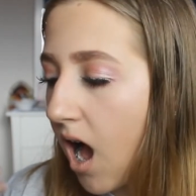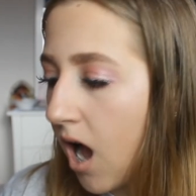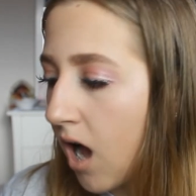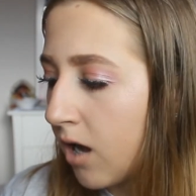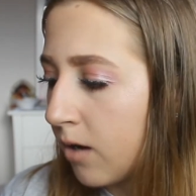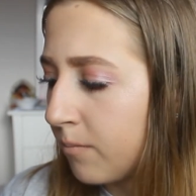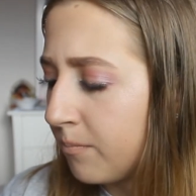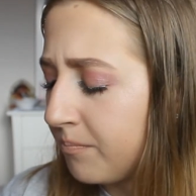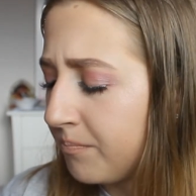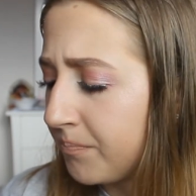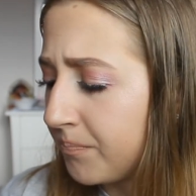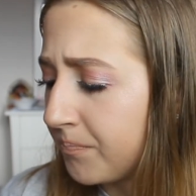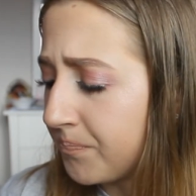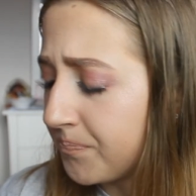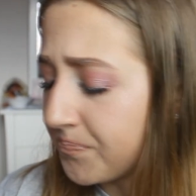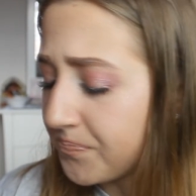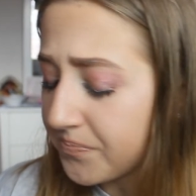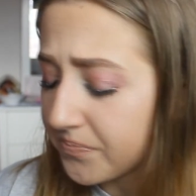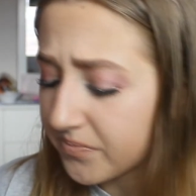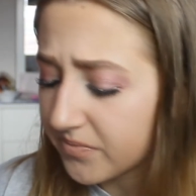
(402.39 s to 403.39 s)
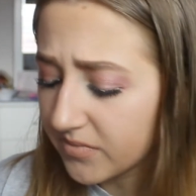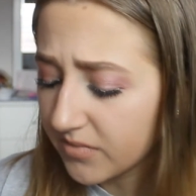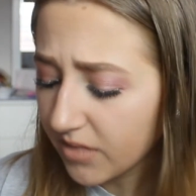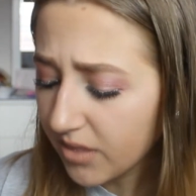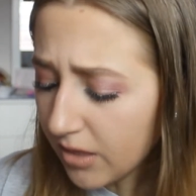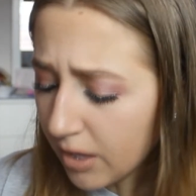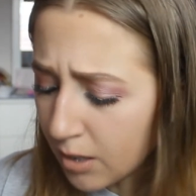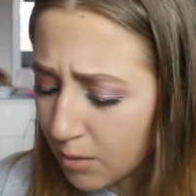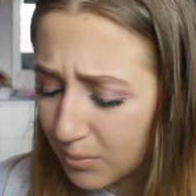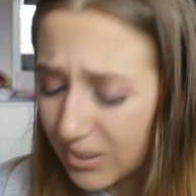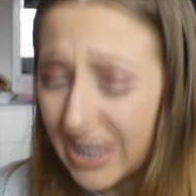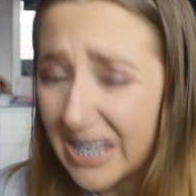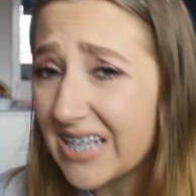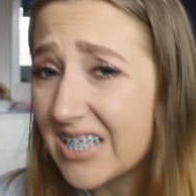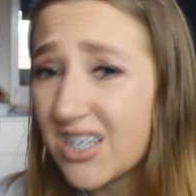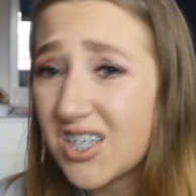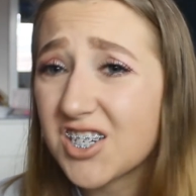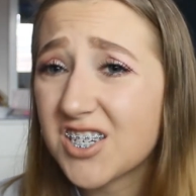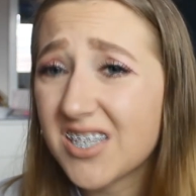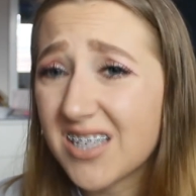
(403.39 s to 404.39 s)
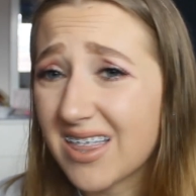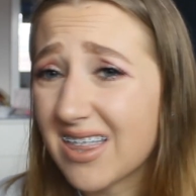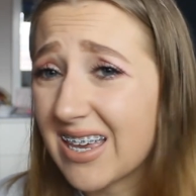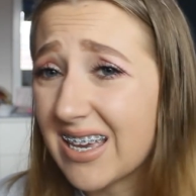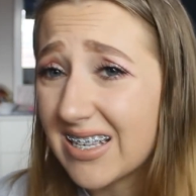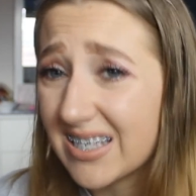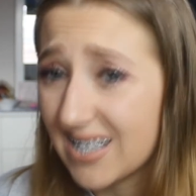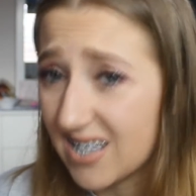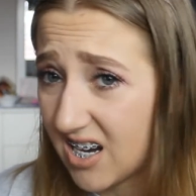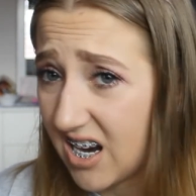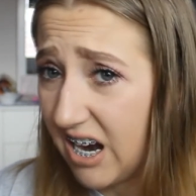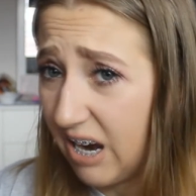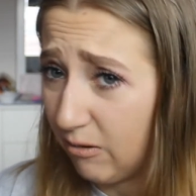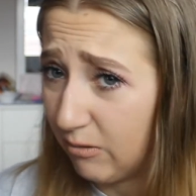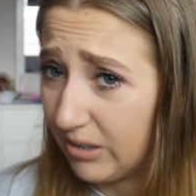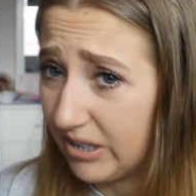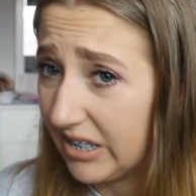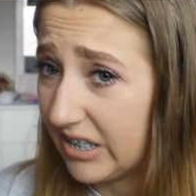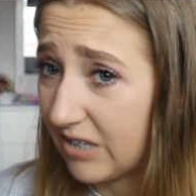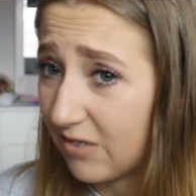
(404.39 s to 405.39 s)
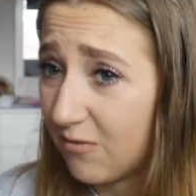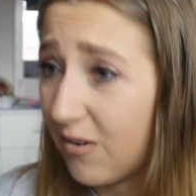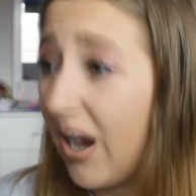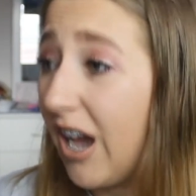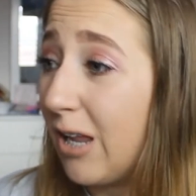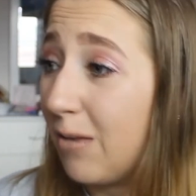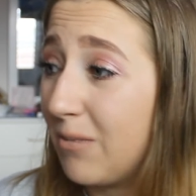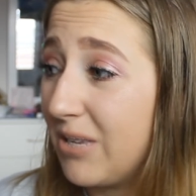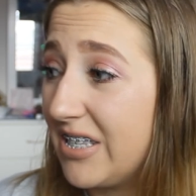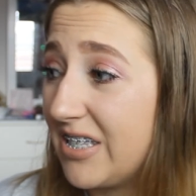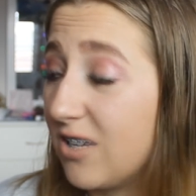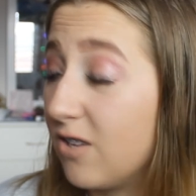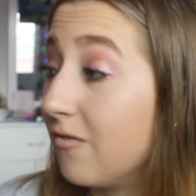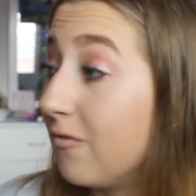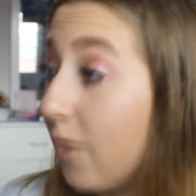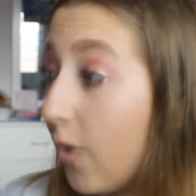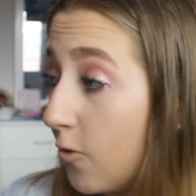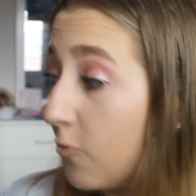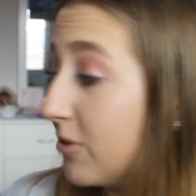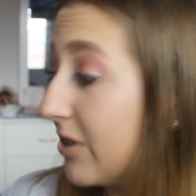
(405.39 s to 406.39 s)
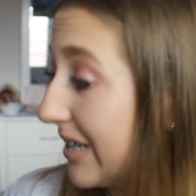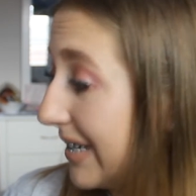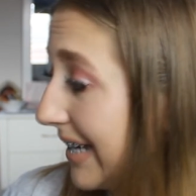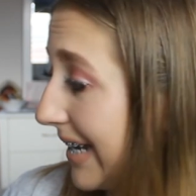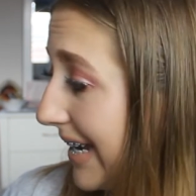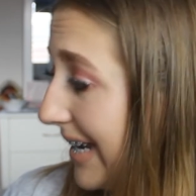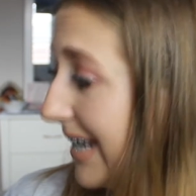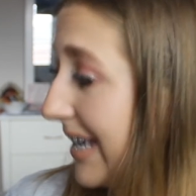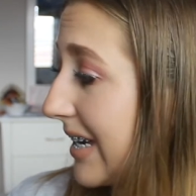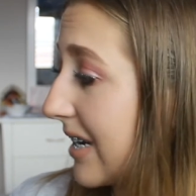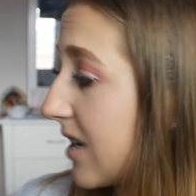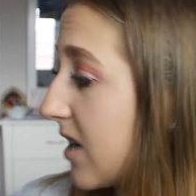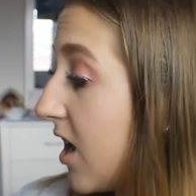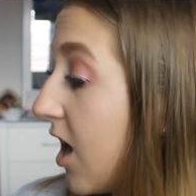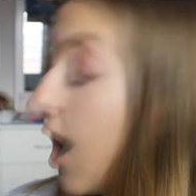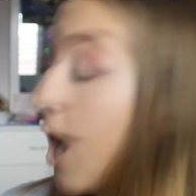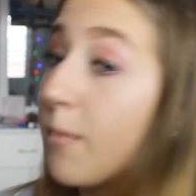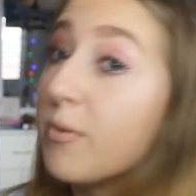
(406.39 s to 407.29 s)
But these are just the things that I really find myself only needing.